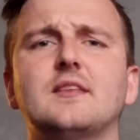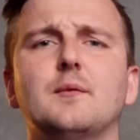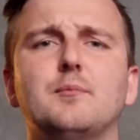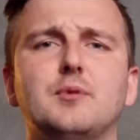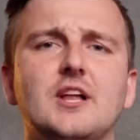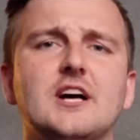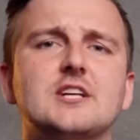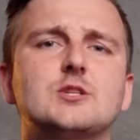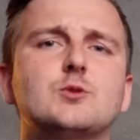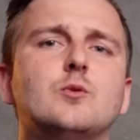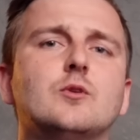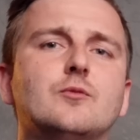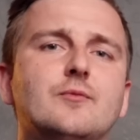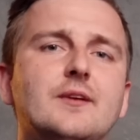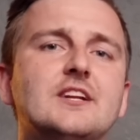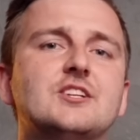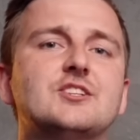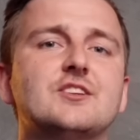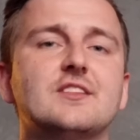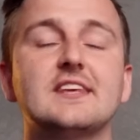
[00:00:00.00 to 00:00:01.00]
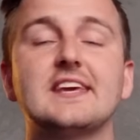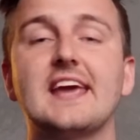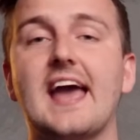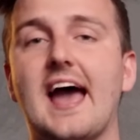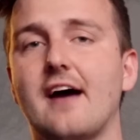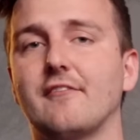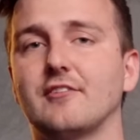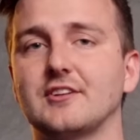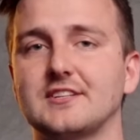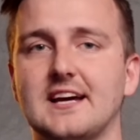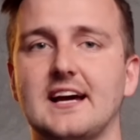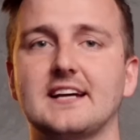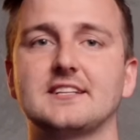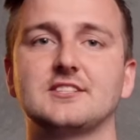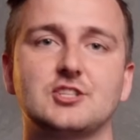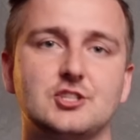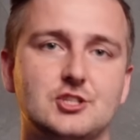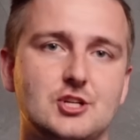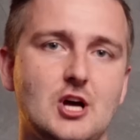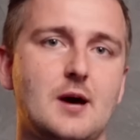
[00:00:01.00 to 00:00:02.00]
the Plus will reach the
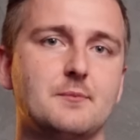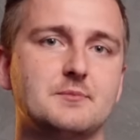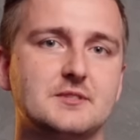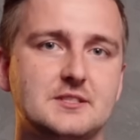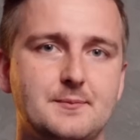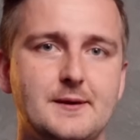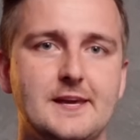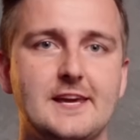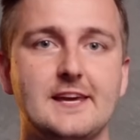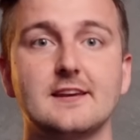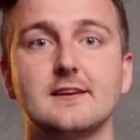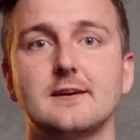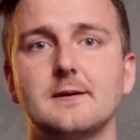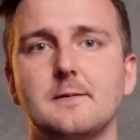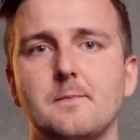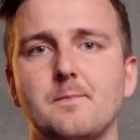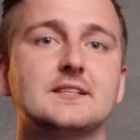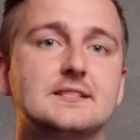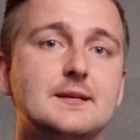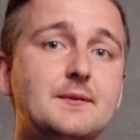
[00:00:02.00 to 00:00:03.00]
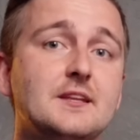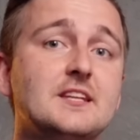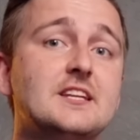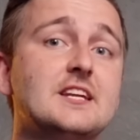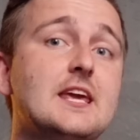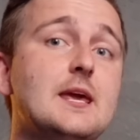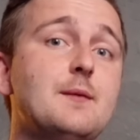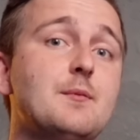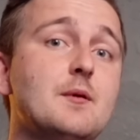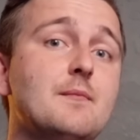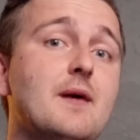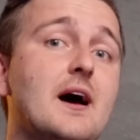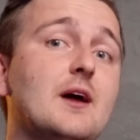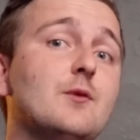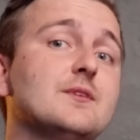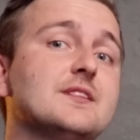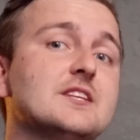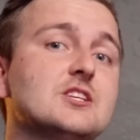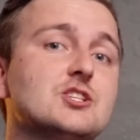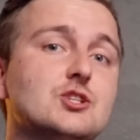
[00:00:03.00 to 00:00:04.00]
advertised top speed. Something to keep in mind
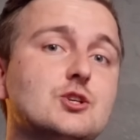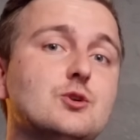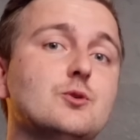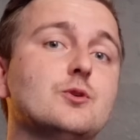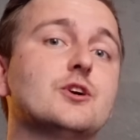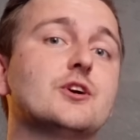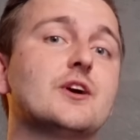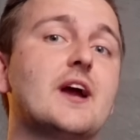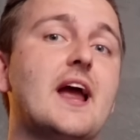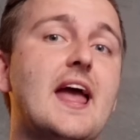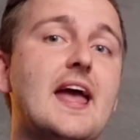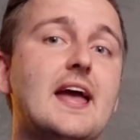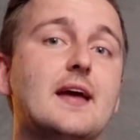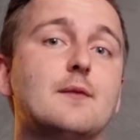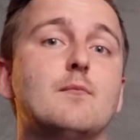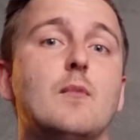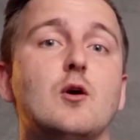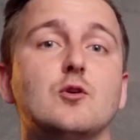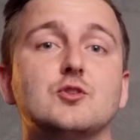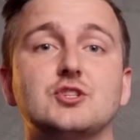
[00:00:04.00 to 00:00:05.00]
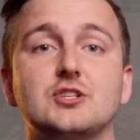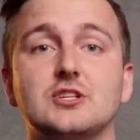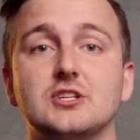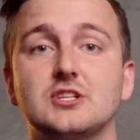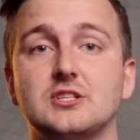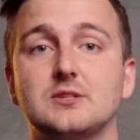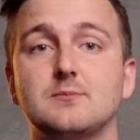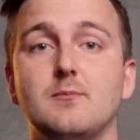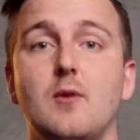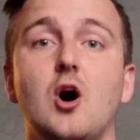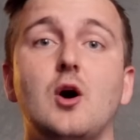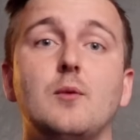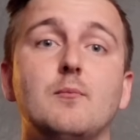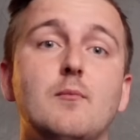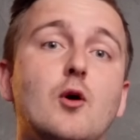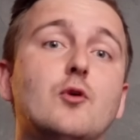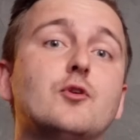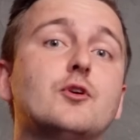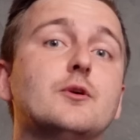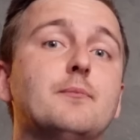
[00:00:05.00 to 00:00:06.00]
with this scooter, and most small
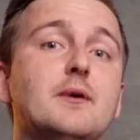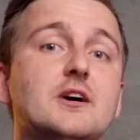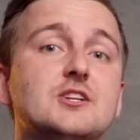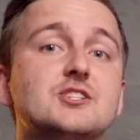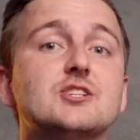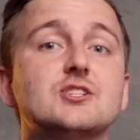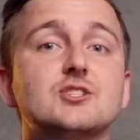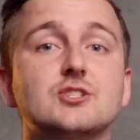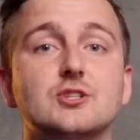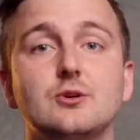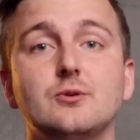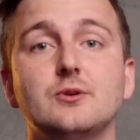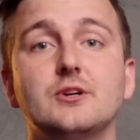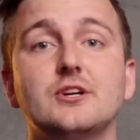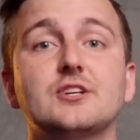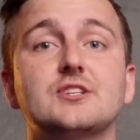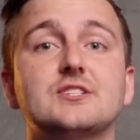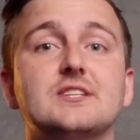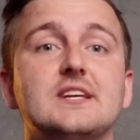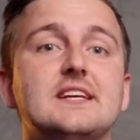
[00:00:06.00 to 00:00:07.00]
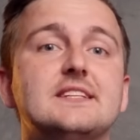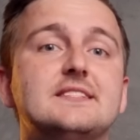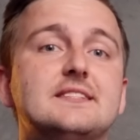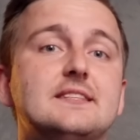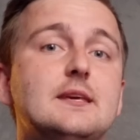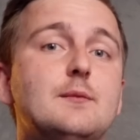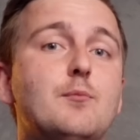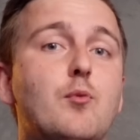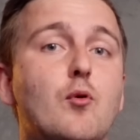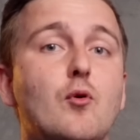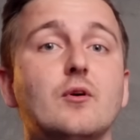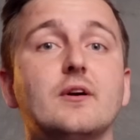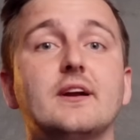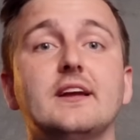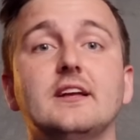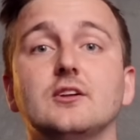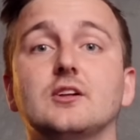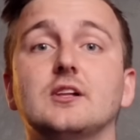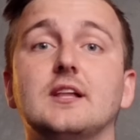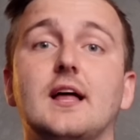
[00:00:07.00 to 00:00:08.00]
motor budget scooters, is the poor
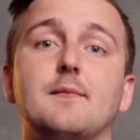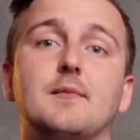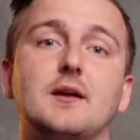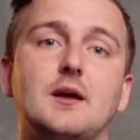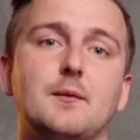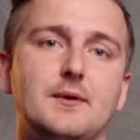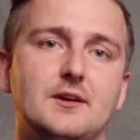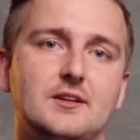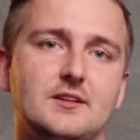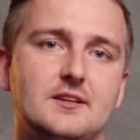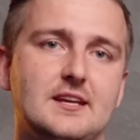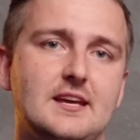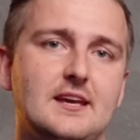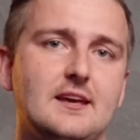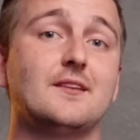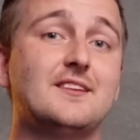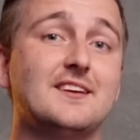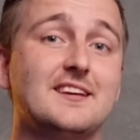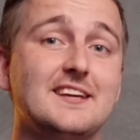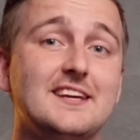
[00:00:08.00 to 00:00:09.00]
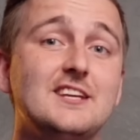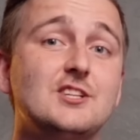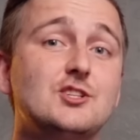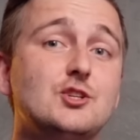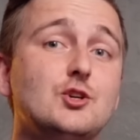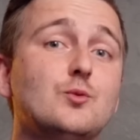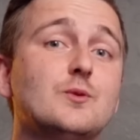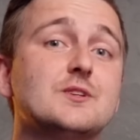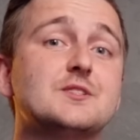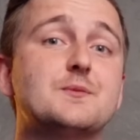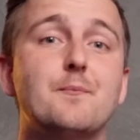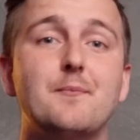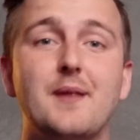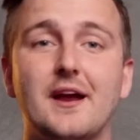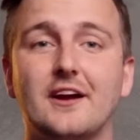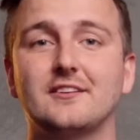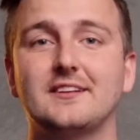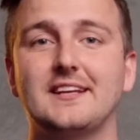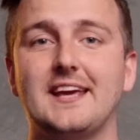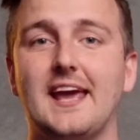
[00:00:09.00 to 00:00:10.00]
hill climbing ability. The E2 was
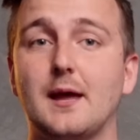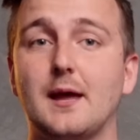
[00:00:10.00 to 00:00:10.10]
barely